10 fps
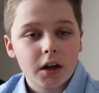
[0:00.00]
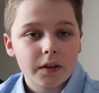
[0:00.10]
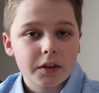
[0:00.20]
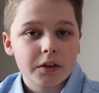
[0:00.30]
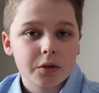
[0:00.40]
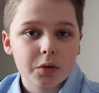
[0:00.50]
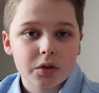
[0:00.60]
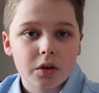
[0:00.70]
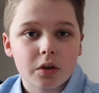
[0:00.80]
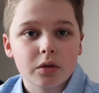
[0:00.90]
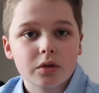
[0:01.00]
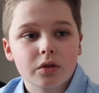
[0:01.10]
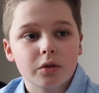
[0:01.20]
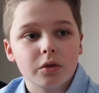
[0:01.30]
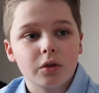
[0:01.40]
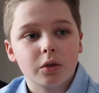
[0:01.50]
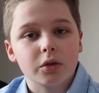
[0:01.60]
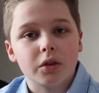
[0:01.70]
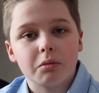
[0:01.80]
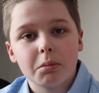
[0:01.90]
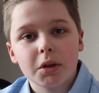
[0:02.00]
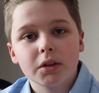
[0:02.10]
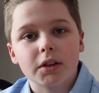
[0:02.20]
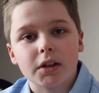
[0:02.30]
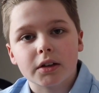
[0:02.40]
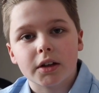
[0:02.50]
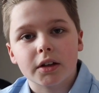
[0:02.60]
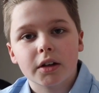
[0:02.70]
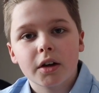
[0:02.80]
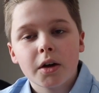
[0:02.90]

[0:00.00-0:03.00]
and then there was also the oldest building there.